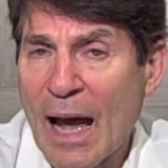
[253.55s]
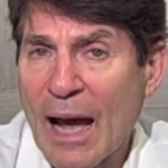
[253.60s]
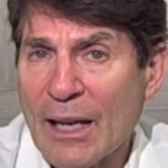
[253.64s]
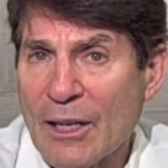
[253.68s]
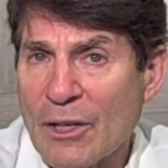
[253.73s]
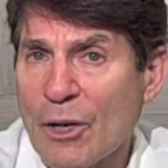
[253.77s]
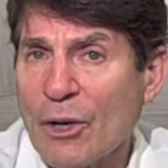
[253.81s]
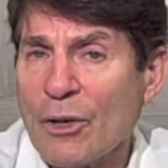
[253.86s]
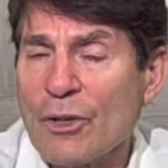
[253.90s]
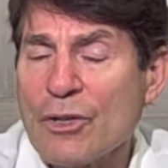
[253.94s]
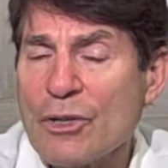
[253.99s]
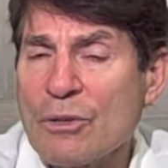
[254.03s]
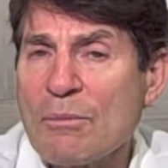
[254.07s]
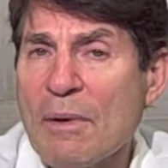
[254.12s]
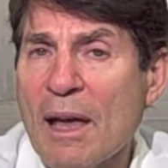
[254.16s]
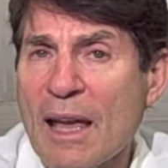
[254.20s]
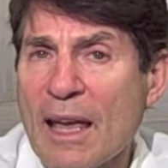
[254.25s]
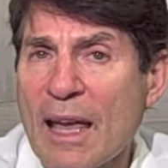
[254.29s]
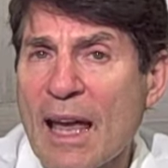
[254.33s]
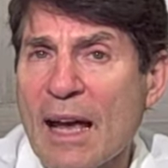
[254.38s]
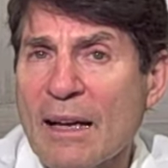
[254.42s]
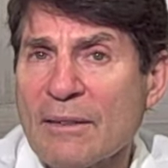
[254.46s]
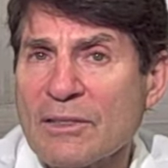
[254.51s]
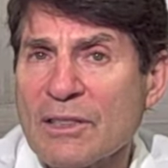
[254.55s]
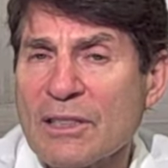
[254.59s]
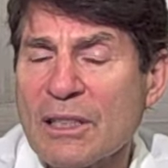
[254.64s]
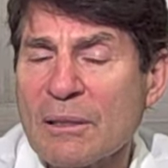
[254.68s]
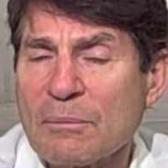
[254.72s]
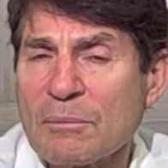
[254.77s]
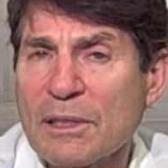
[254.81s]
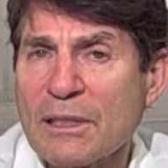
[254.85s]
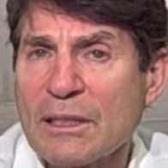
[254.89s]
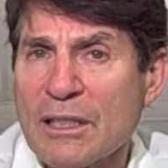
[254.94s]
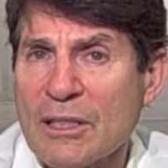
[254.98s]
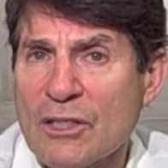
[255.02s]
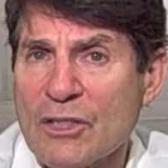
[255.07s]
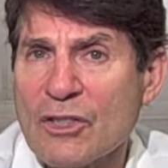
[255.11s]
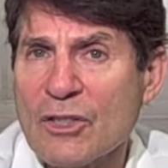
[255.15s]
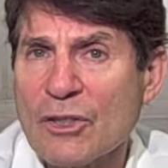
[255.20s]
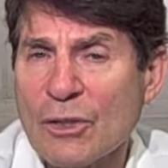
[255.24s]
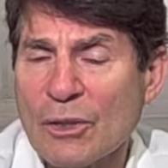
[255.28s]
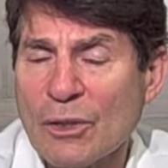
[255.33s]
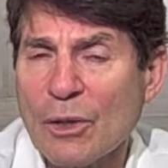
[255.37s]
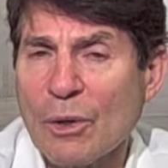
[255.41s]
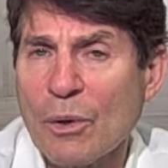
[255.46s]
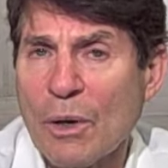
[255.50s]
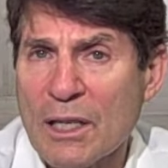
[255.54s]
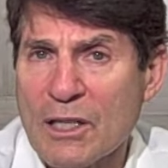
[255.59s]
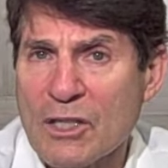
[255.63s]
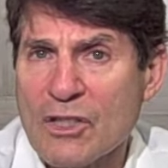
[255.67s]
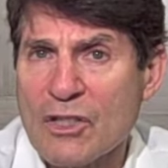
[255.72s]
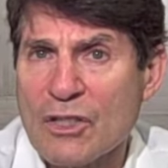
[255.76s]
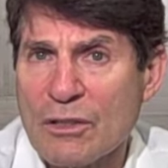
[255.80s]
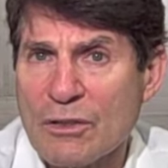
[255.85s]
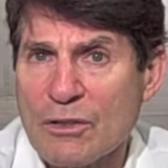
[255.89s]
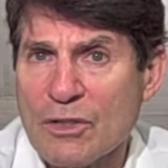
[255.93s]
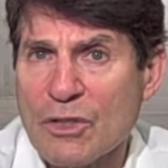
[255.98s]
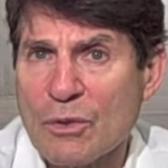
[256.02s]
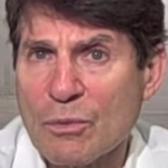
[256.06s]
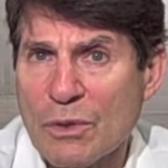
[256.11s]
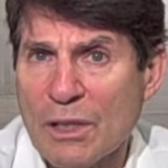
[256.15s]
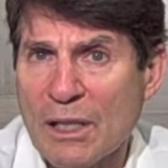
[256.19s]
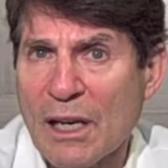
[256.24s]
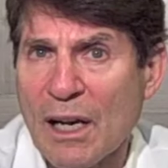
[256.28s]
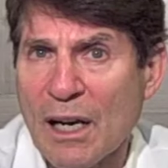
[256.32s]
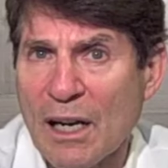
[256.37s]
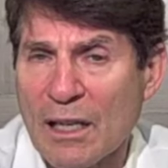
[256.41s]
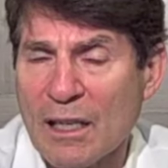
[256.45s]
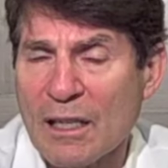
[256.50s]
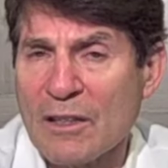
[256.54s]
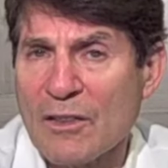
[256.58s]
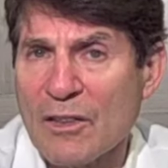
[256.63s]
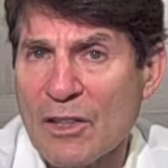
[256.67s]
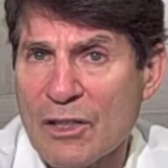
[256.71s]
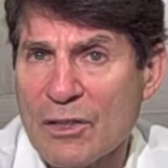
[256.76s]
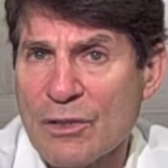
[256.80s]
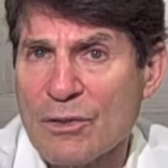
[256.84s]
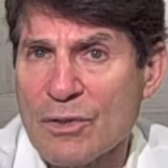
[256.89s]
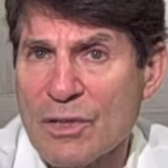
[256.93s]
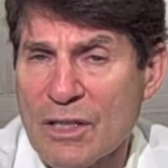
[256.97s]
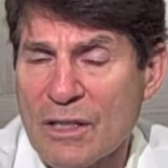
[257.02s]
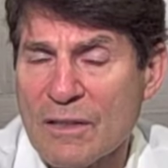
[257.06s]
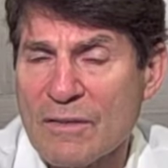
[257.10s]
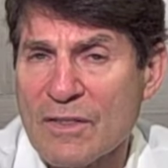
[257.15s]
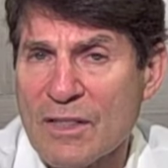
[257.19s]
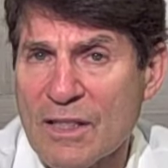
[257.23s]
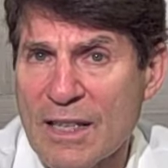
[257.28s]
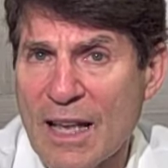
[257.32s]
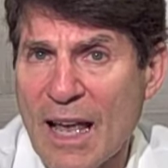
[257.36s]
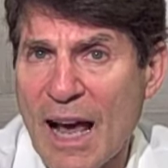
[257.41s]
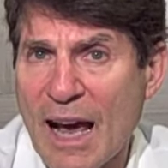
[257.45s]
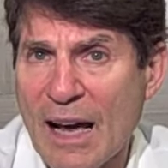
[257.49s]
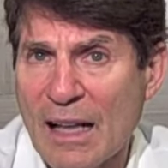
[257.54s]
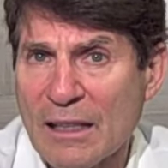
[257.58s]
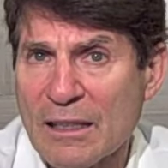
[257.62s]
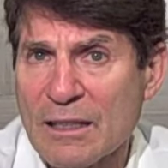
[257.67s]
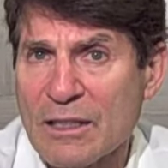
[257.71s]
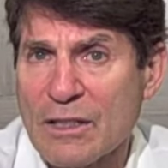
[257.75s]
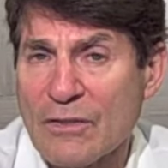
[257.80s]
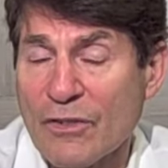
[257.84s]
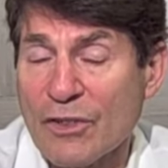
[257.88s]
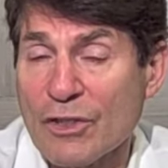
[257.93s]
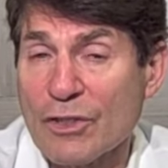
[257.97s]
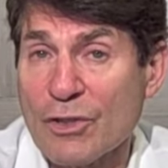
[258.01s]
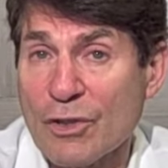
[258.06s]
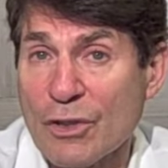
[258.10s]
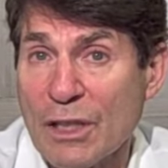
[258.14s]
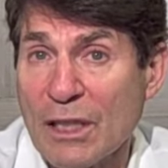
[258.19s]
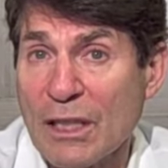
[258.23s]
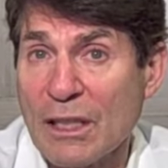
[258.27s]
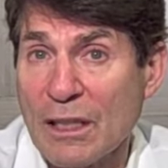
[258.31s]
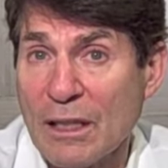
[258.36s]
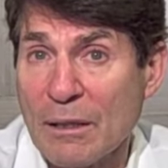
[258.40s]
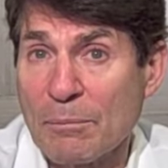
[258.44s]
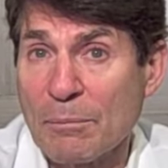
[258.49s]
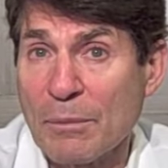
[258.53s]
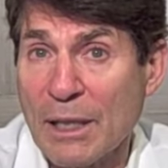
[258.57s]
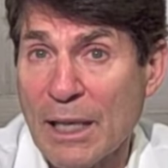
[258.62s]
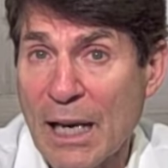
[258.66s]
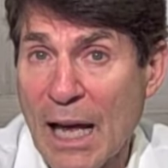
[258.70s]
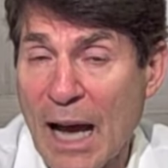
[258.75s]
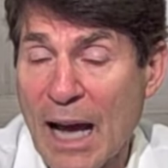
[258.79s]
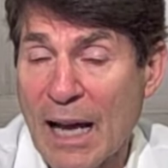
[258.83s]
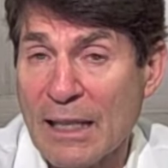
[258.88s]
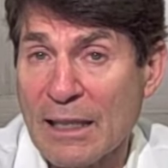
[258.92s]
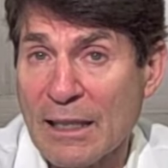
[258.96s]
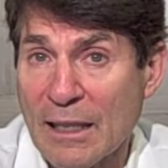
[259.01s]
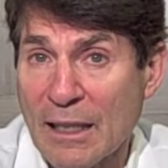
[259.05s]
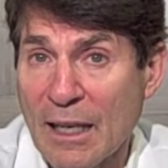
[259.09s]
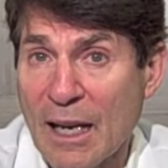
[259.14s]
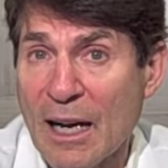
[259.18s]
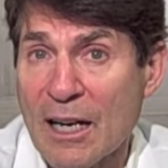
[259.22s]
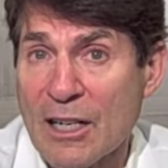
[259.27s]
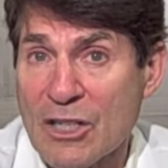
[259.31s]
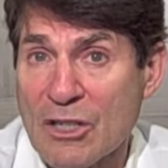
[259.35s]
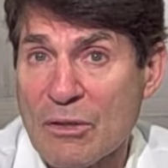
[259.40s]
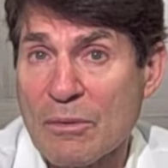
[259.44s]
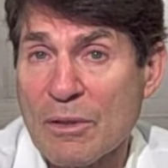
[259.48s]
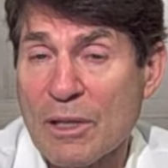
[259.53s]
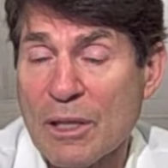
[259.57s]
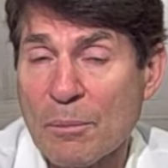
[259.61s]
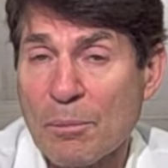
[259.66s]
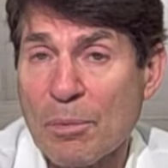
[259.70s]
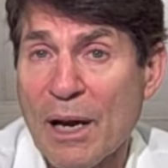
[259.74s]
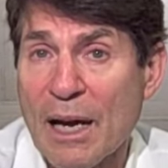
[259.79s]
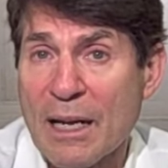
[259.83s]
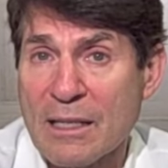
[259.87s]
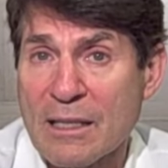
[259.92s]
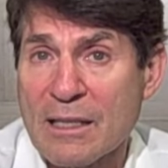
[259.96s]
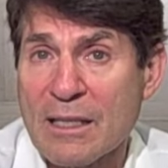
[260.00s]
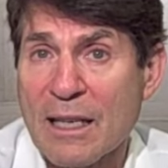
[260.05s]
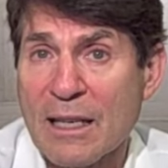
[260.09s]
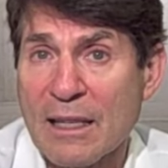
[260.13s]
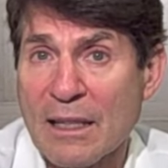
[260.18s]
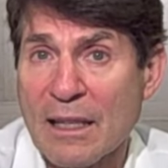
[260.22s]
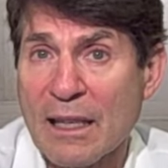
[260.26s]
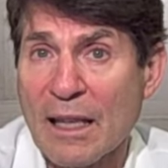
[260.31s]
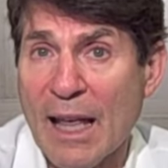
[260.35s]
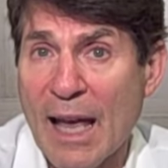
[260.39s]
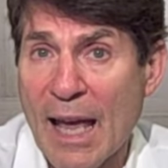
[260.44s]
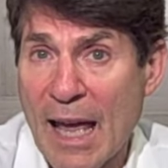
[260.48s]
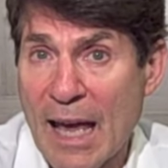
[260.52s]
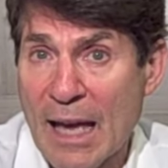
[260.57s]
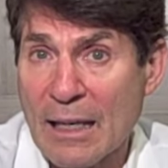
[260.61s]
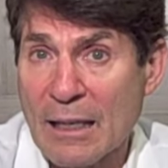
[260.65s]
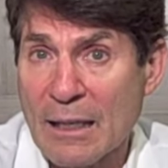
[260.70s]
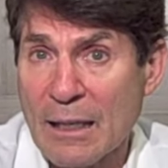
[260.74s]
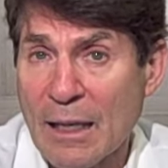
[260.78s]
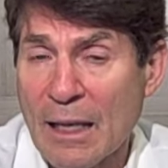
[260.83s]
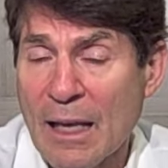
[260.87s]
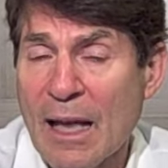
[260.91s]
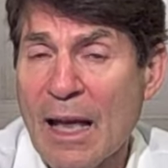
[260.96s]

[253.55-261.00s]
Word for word: I know you may have some additional questions regarding the use of Cialis for treating the benign enlargement of the prostate gland,